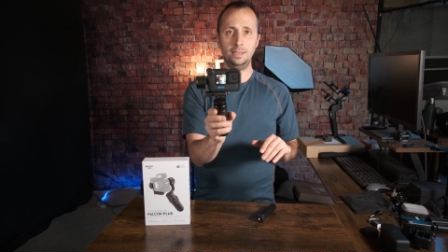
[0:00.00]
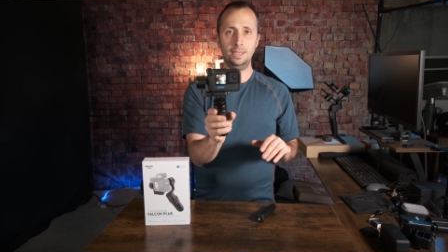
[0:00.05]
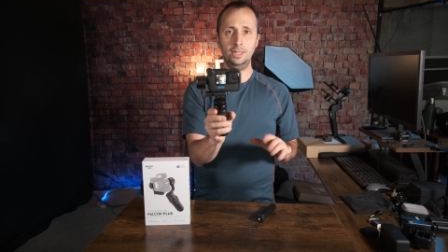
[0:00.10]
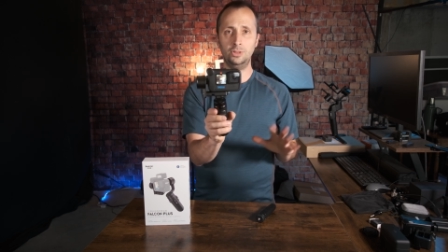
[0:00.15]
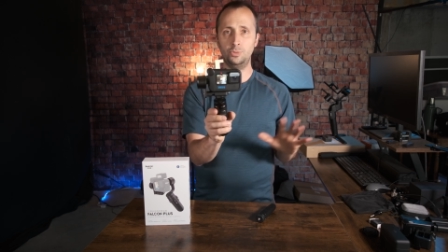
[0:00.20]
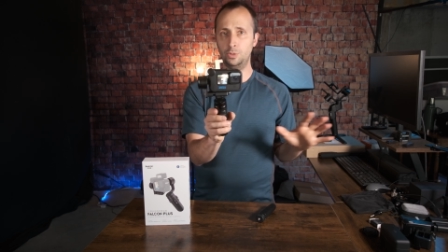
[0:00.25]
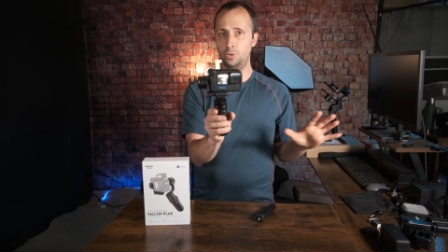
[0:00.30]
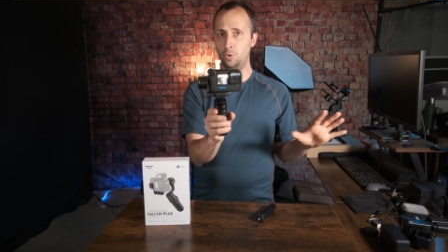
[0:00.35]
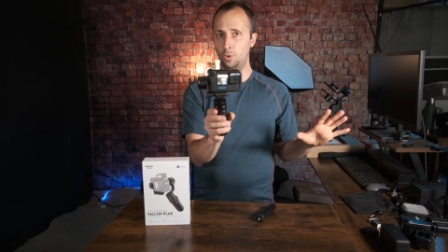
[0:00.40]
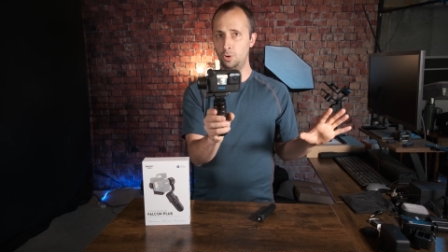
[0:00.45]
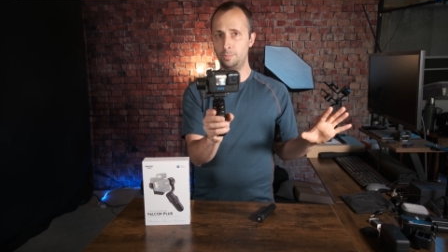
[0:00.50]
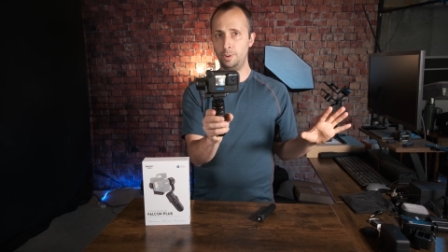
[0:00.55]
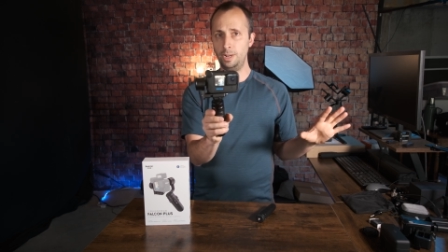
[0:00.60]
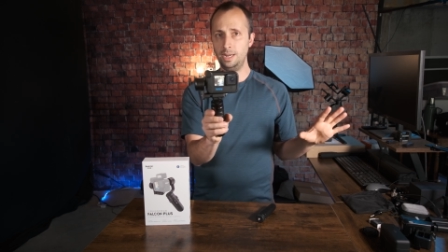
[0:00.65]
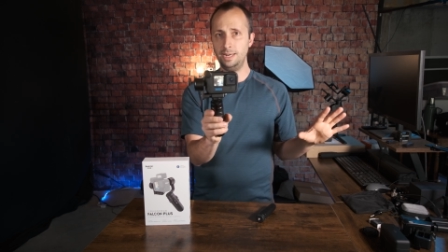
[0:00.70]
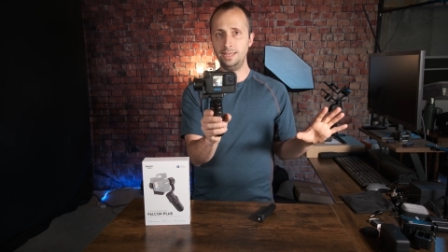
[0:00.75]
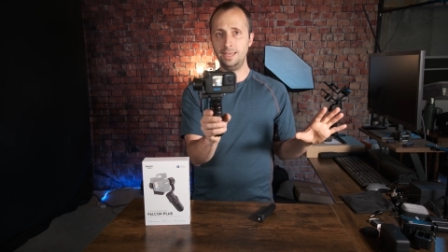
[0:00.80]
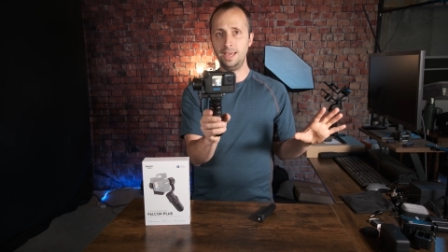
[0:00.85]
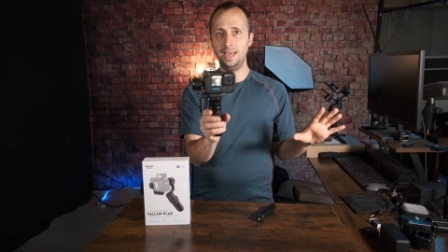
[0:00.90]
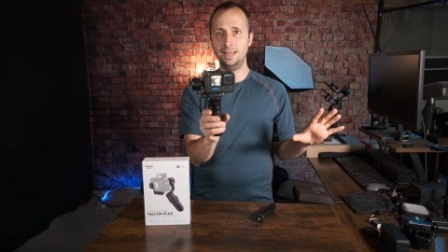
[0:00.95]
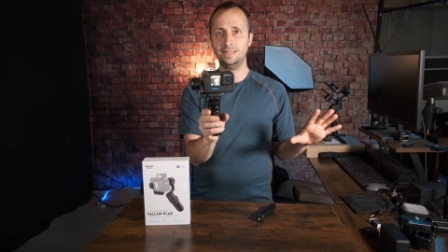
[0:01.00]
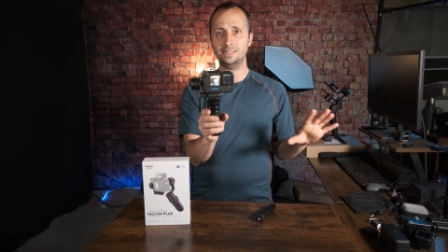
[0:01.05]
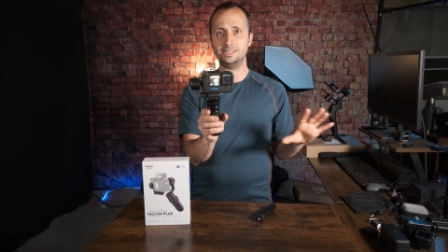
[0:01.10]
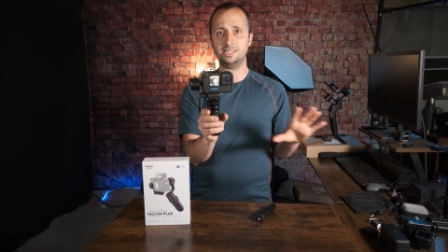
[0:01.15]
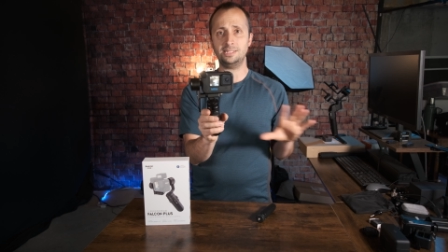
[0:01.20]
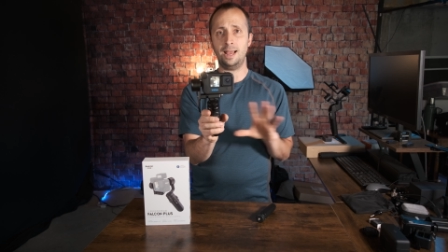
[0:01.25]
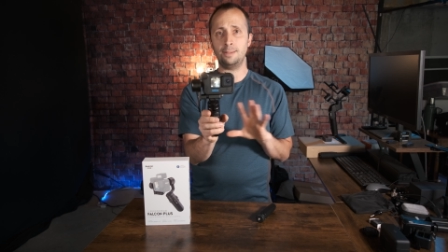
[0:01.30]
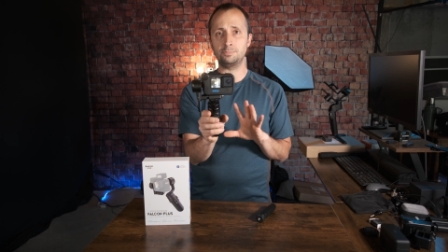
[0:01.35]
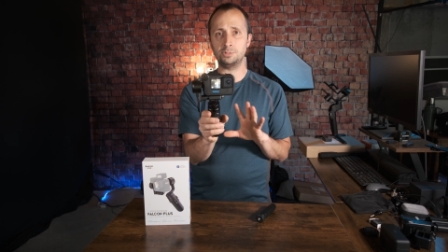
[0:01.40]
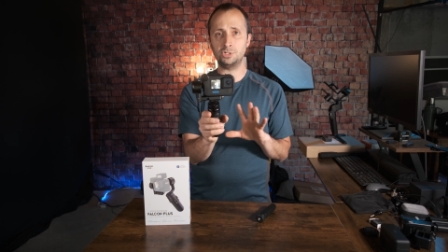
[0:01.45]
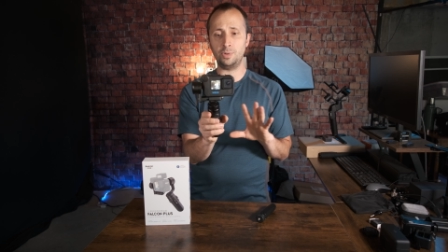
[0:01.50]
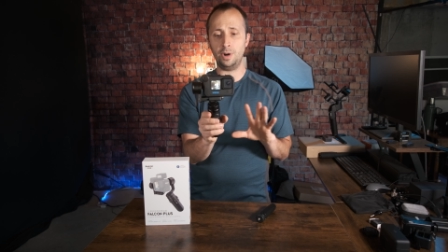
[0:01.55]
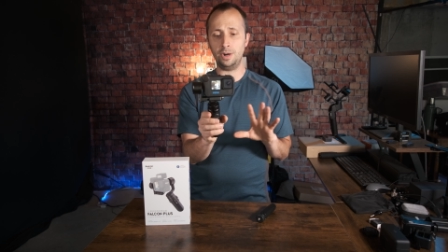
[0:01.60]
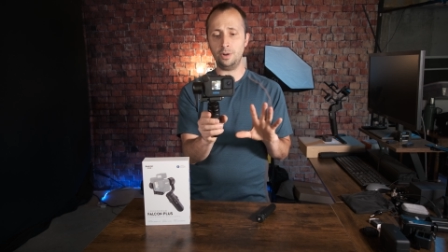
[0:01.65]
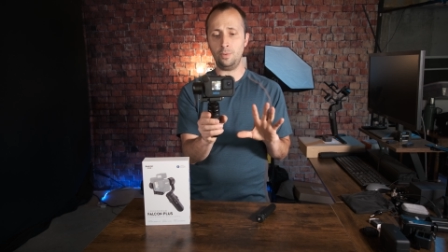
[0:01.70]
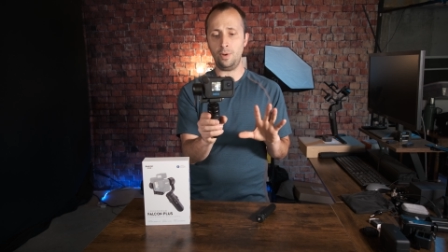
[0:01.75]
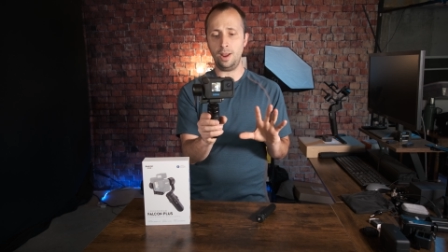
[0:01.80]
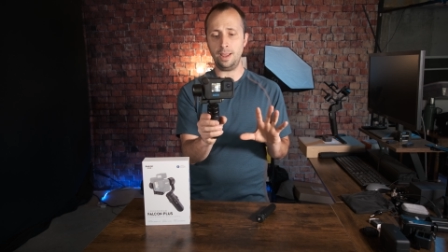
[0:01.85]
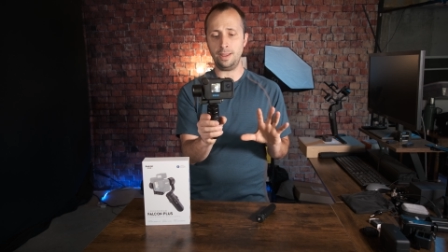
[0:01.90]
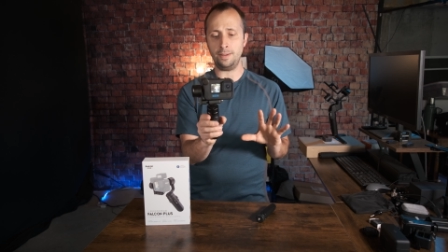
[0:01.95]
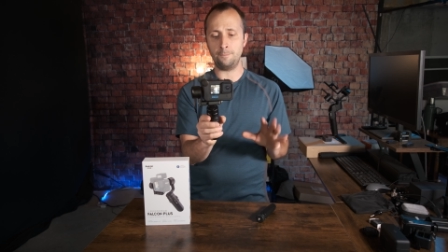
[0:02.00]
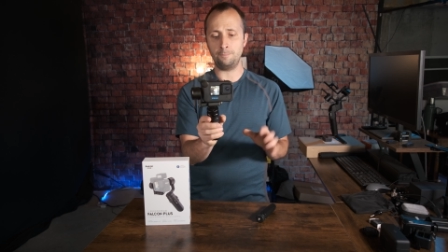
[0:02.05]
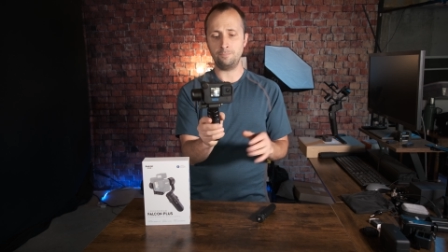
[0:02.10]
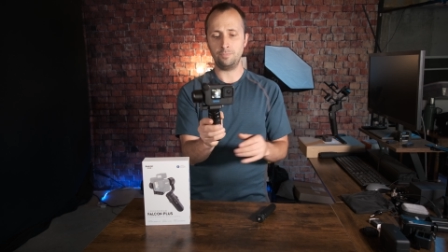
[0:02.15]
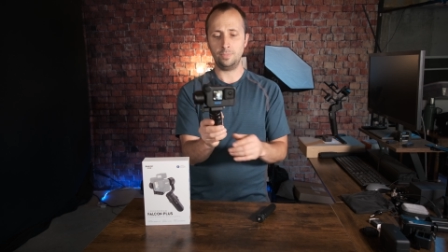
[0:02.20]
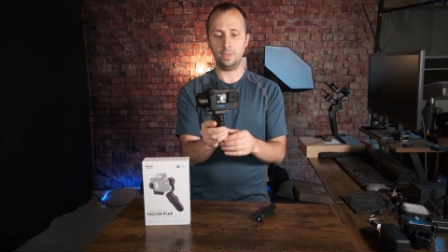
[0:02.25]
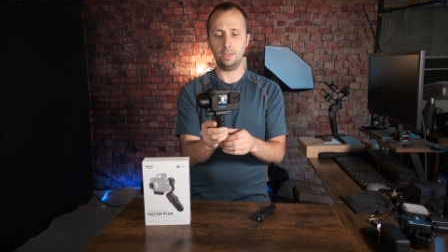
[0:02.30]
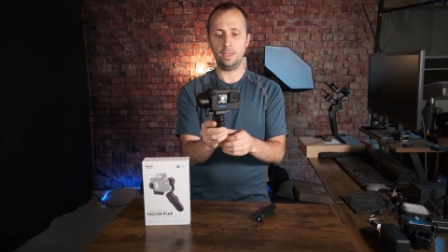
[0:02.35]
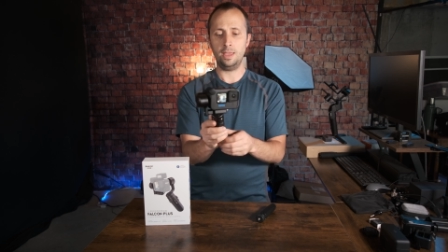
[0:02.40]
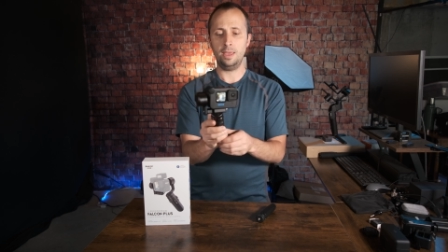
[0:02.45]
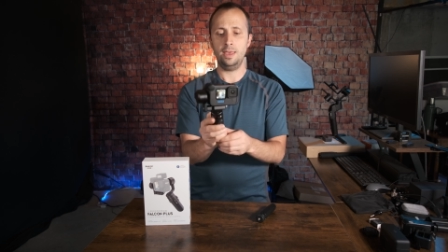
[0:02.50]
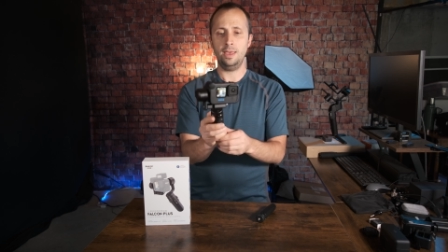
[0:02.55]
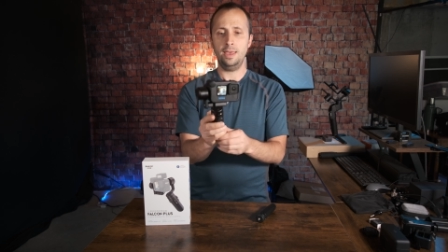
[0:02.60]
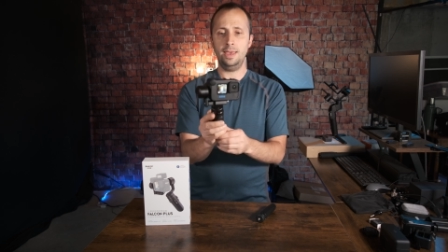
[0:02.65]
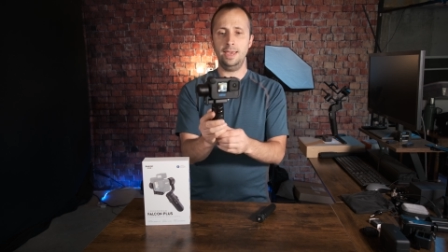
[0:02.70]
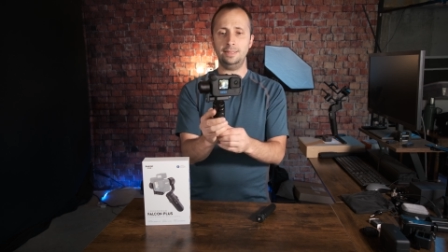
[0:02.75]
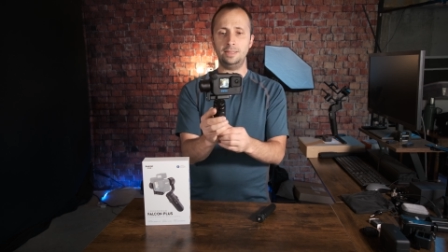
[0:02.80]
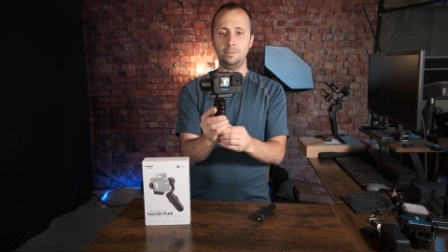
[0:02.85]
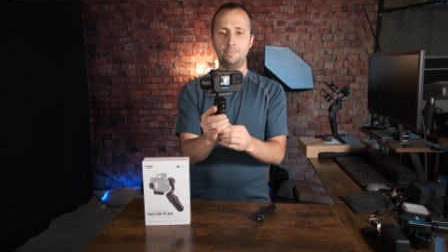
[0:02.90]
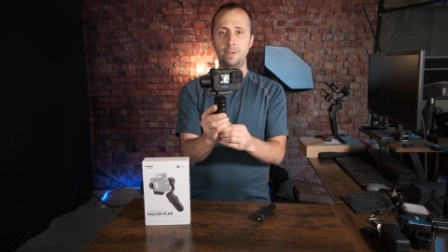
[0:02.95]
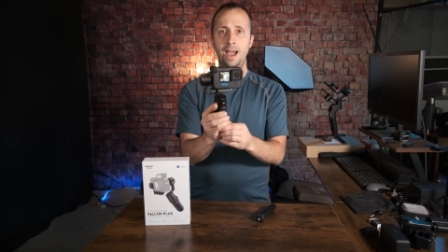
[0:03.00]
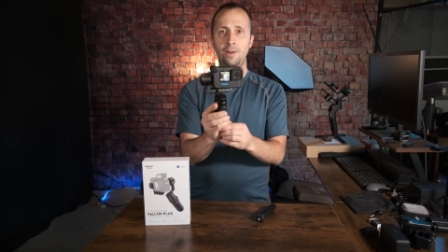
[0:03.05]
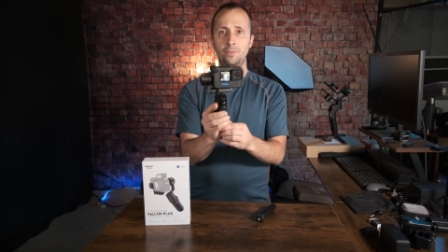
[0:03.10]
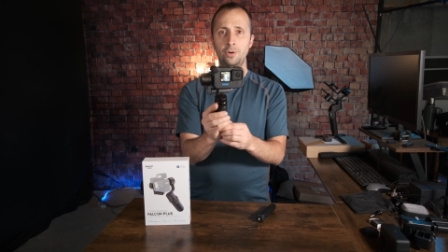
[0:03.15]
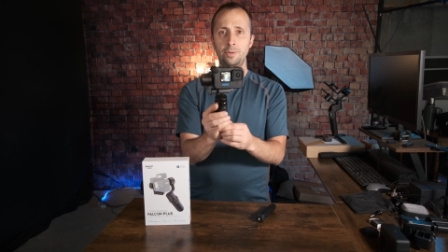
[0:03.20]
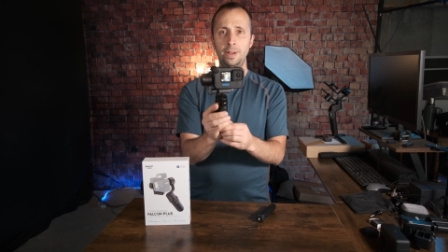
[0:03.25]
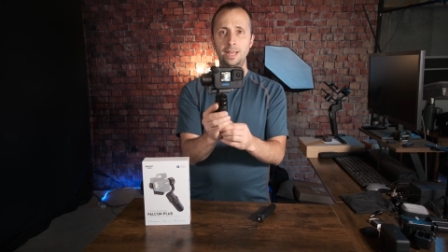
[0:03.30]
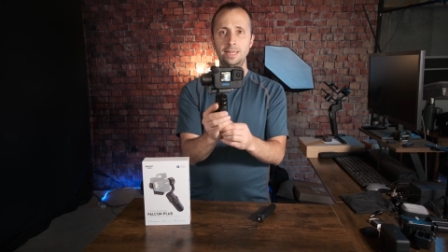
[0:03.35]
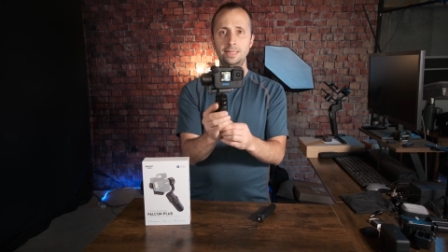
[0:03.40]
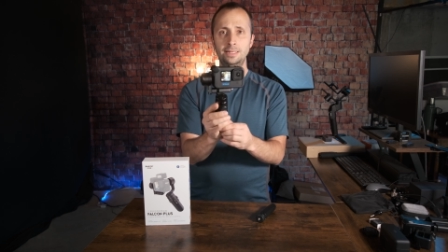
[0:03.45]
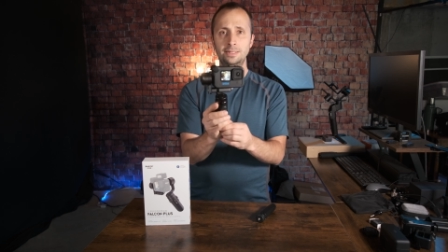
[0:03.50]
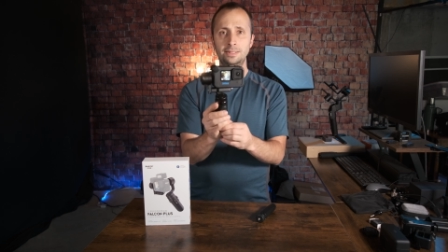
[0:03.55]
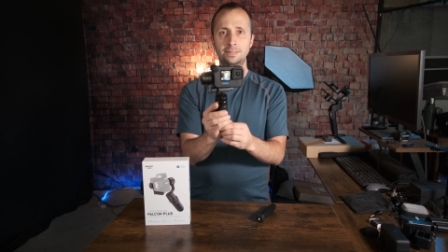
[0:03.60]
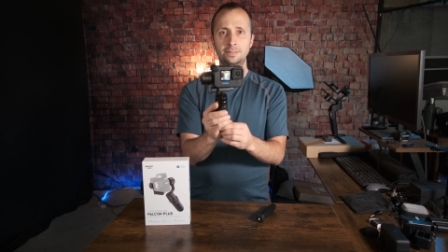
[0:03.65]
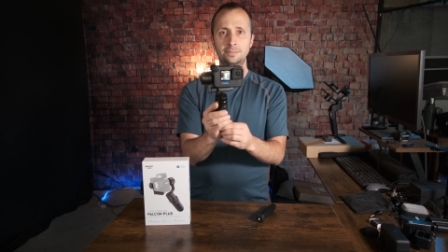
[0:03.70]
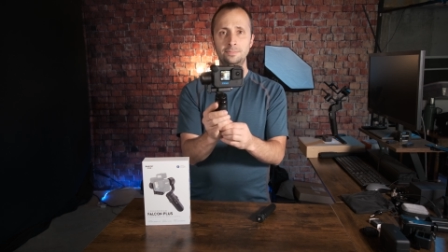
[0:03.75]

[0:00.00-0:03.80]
Hit the record button again, it stops right away. Hit the power button.